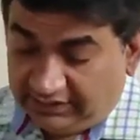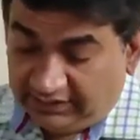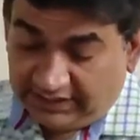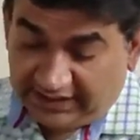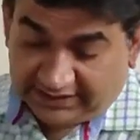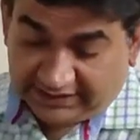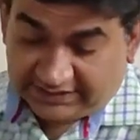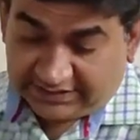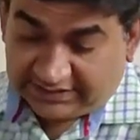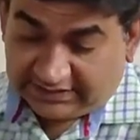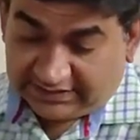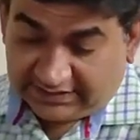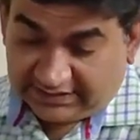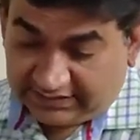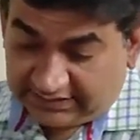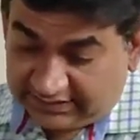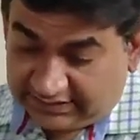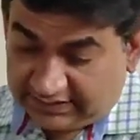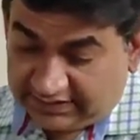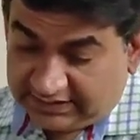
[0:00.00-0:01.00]
Next,
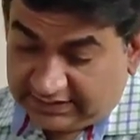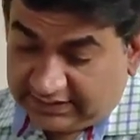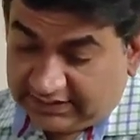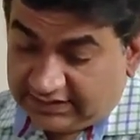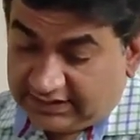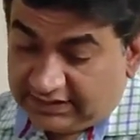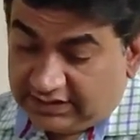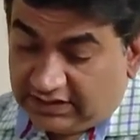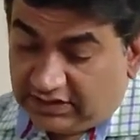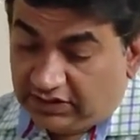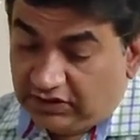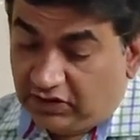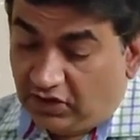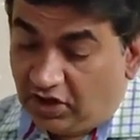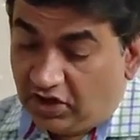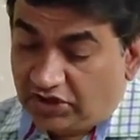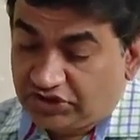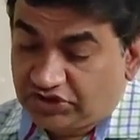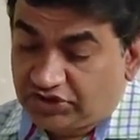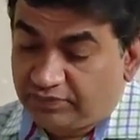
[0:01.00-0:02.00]

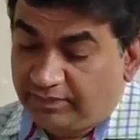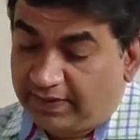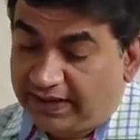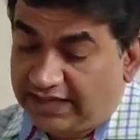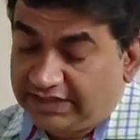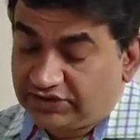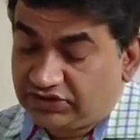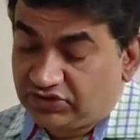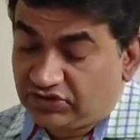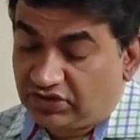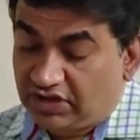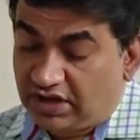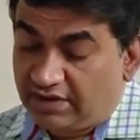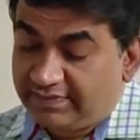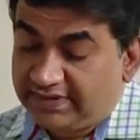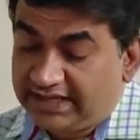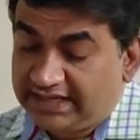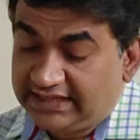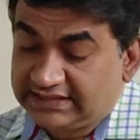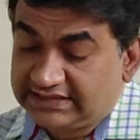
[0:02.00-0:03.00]
loss by
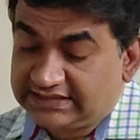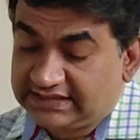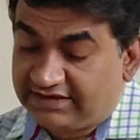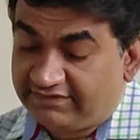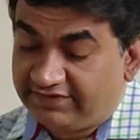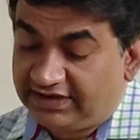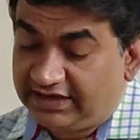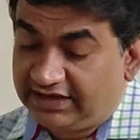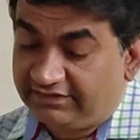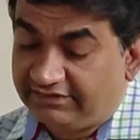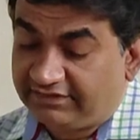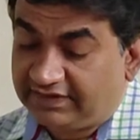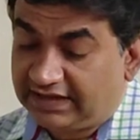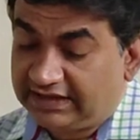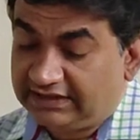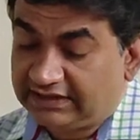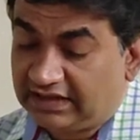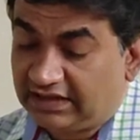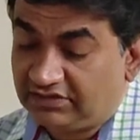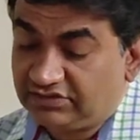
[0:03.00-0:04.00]
tsunami is
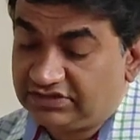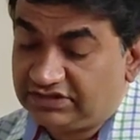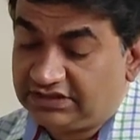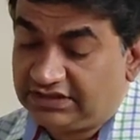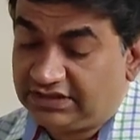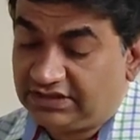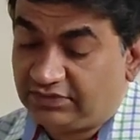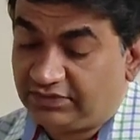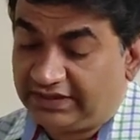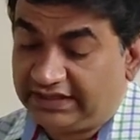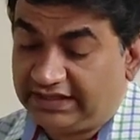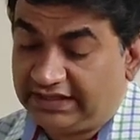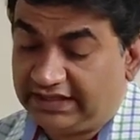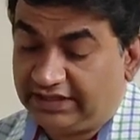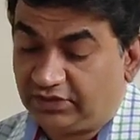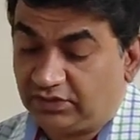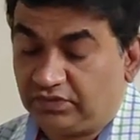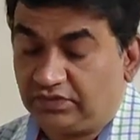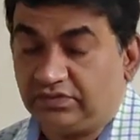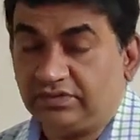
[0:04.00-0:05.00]
75,000 in
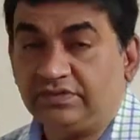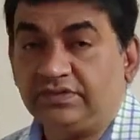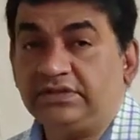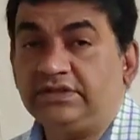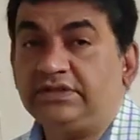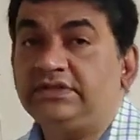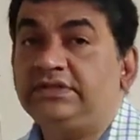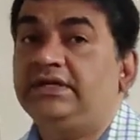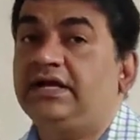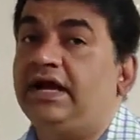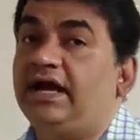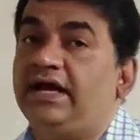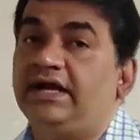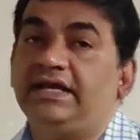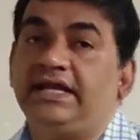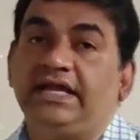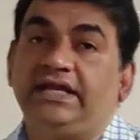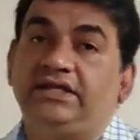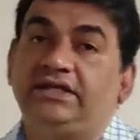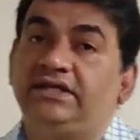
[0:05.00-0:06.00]
22.
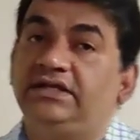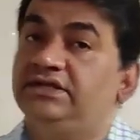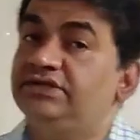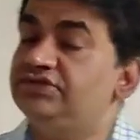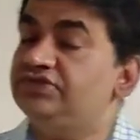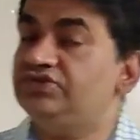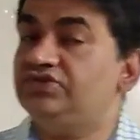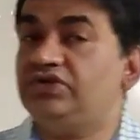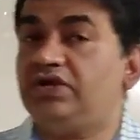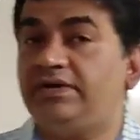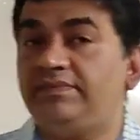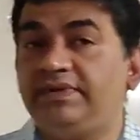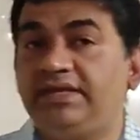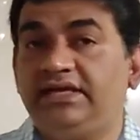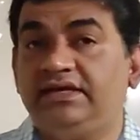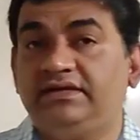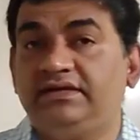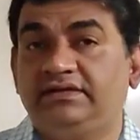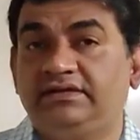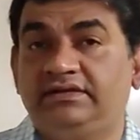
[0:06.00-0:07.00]
Again,
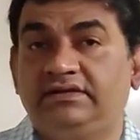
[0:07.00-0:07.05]
tsunami,